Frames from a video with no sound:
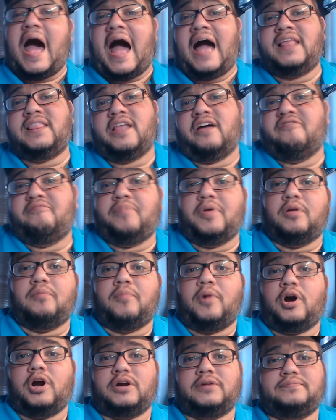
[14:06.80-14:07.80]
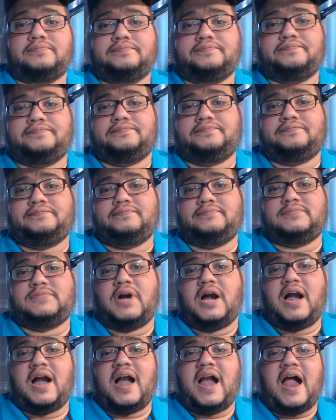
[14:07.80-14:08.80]
I love Bill Maher.
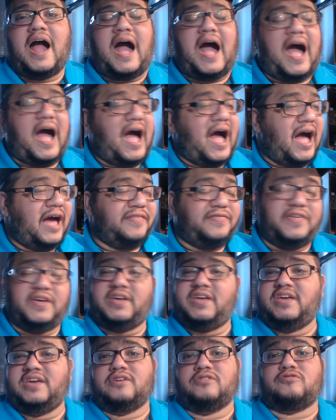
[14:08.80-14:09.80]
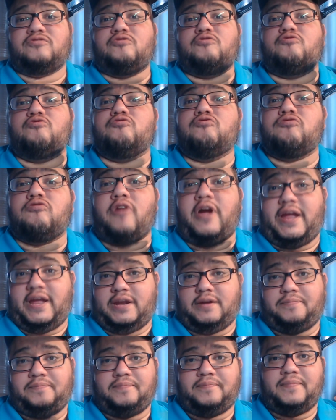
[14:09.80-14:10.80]
I think he is great.
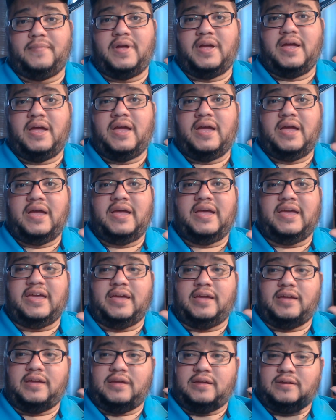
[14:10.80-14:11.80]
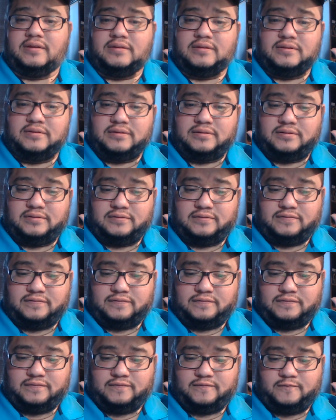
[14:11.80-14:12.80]
He
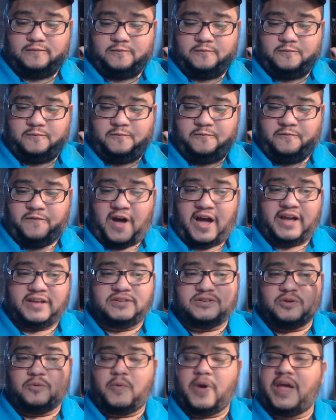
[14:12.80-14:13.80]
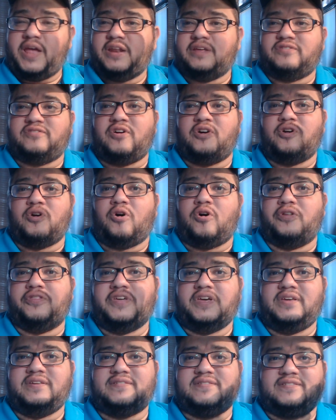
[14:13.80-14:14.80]
finds a way to turn all
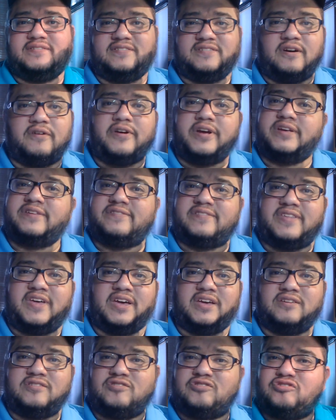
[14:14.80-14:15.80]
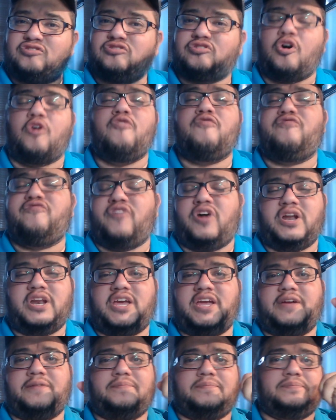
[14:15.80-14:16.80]
these serious things so
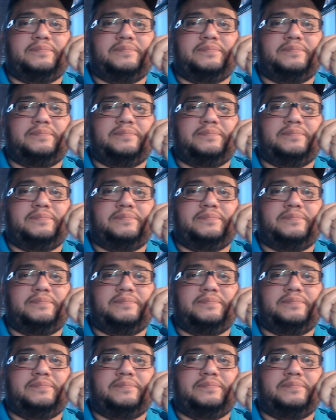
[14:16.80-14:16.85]
funny.